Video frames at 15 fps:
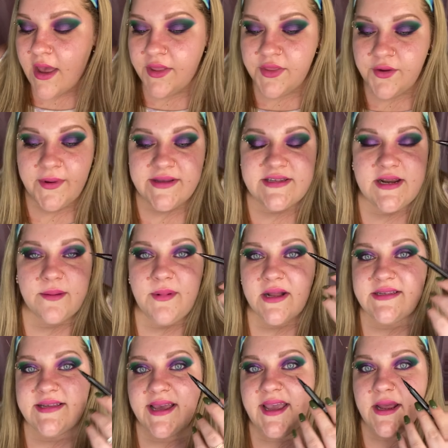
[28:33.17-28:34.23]
The reason I'm not
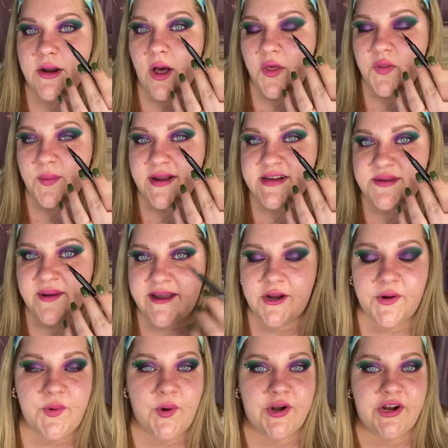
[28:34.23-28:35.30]
taking it all the way to my
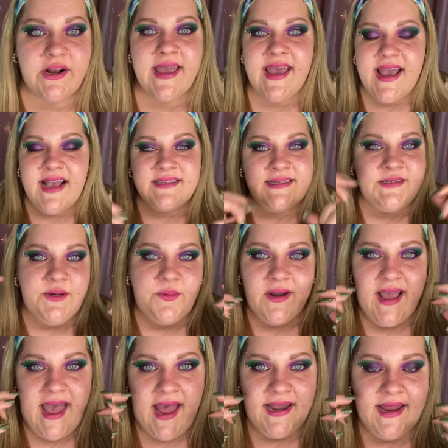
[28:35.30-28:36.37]
inner corner is I don't want
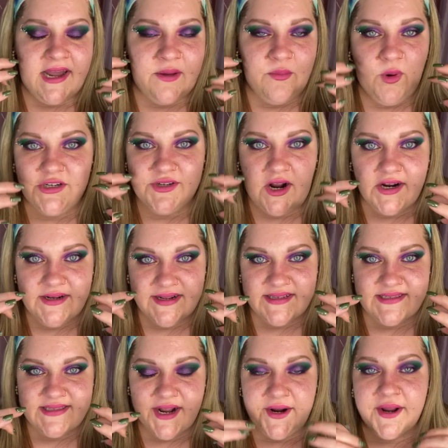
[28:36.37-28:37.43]
to add any more
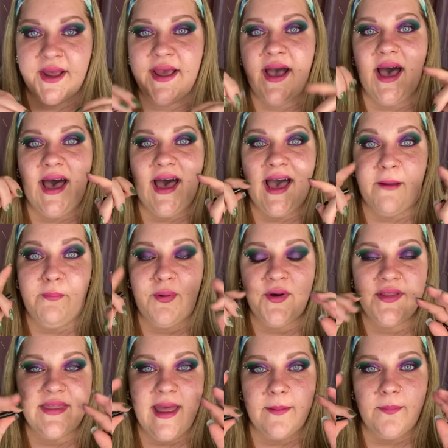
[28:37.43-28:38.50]
darkness there. Uh, I
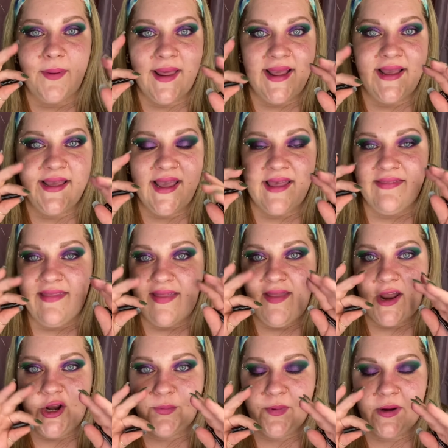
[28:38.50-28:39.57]
put that pink and that
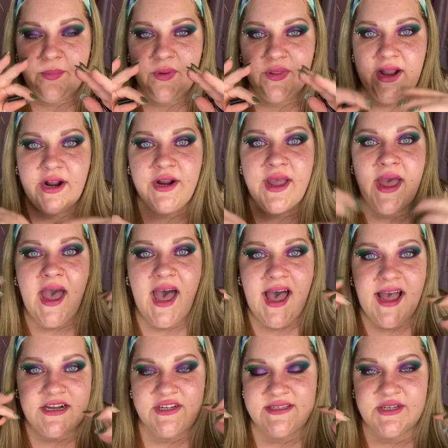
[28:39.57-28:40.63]
lighter purple there
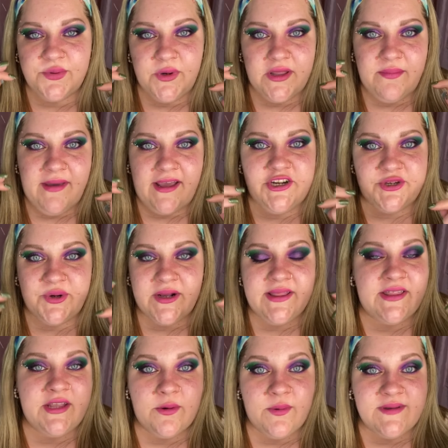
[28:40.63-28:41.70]
uh, just to really make sure
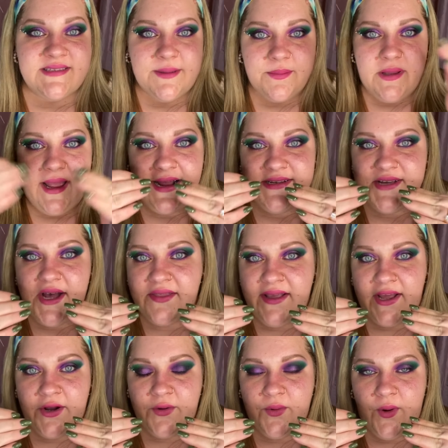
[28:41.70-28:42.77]
that there was some light on the
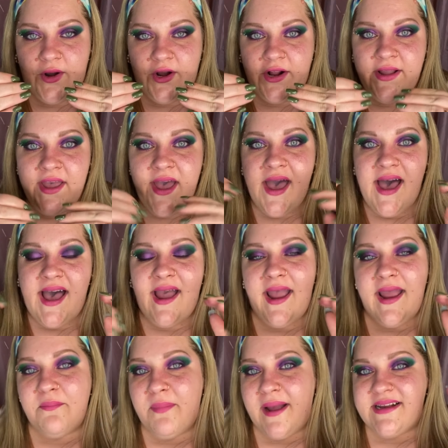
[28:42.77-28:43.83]
inner corner. Uh,
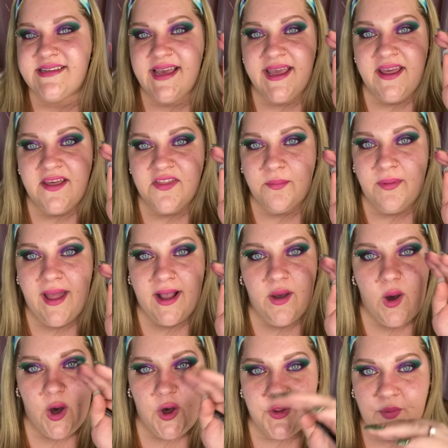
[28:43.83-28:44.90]
and by taking the black
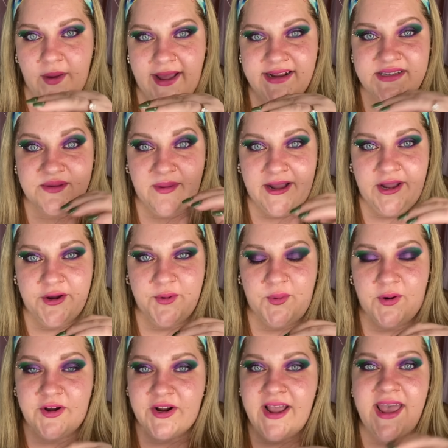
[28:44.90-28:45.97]
all the way to my inner
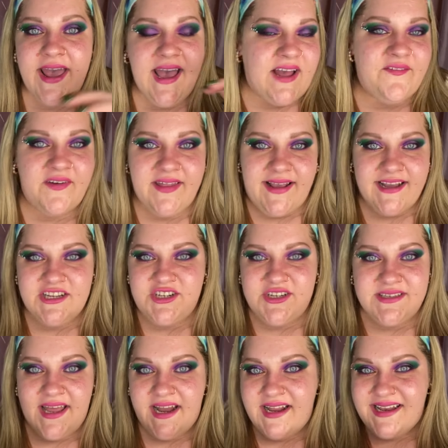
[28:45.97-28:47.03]
corner, I feel like it's
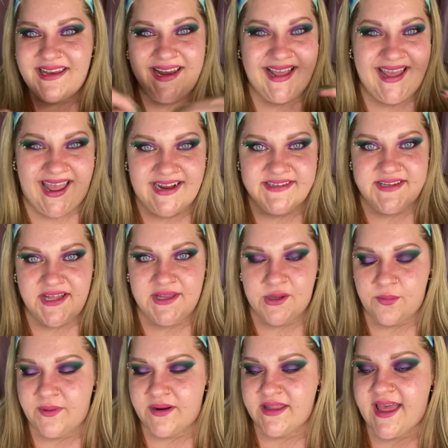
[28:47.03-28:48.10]
just going to negate a
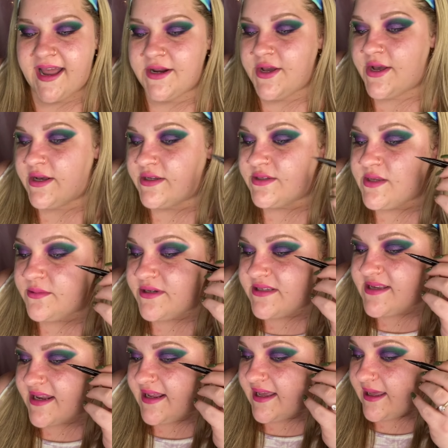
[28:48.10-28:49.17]
little bit of that. So I'm just
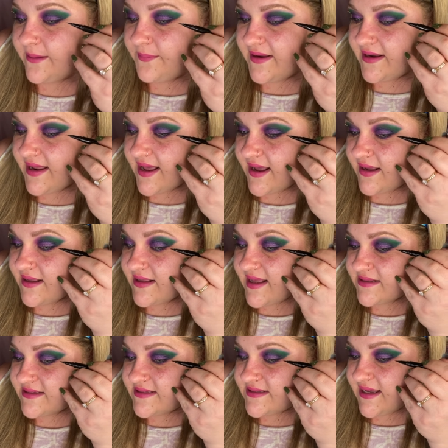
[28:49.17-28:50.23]
going to keep it
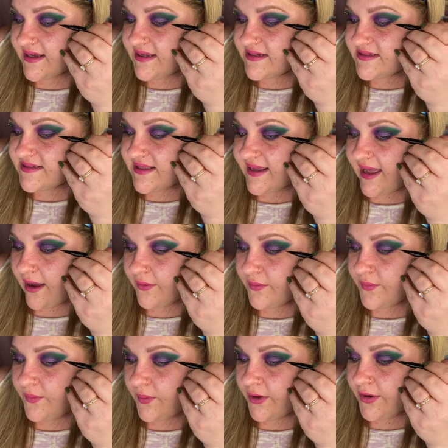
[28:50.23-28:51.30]
and stick to the outer
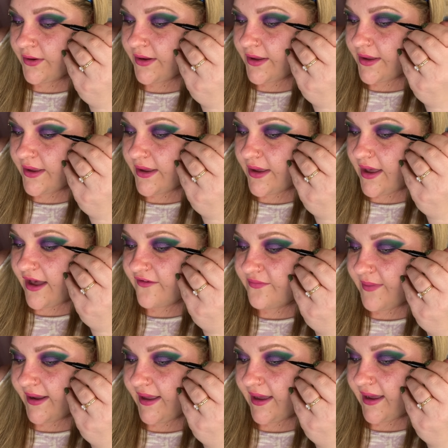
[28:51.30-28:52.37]
corner of
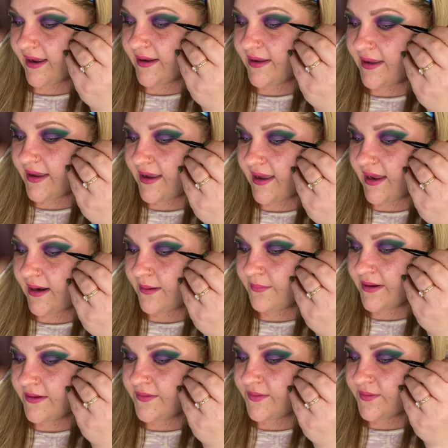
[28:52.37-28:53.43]
my eye. And I'm
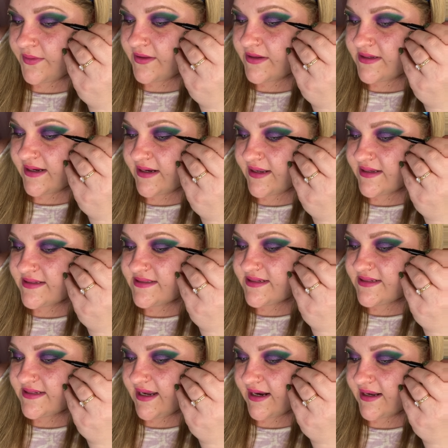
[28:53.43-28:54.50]
going to do the teeniest,
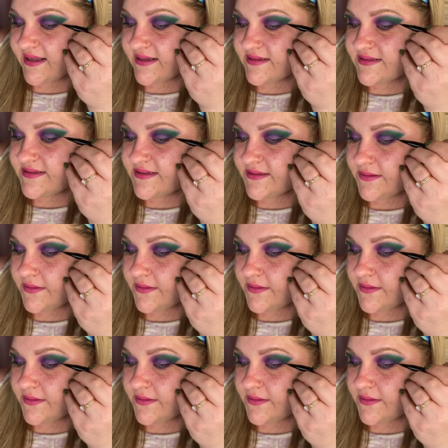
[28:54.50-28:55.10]
tiniest